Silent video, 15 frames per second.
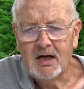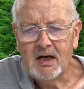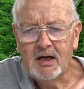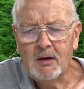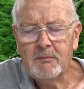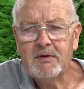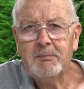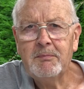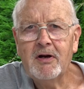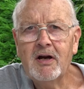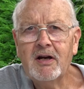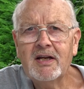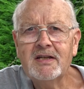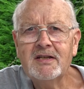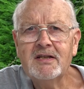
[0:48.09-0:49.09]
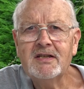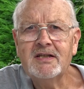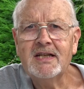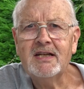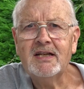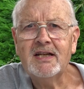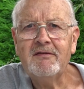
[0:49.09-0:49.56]
I hope the Parkinson's
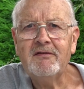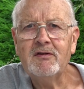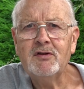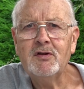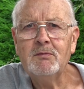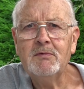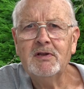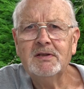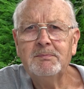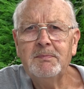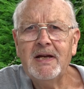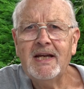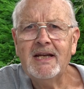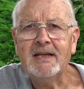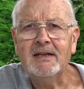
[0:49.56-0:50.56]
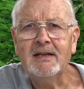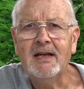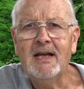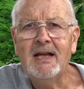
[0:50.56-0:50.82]
didn't give you too much pain.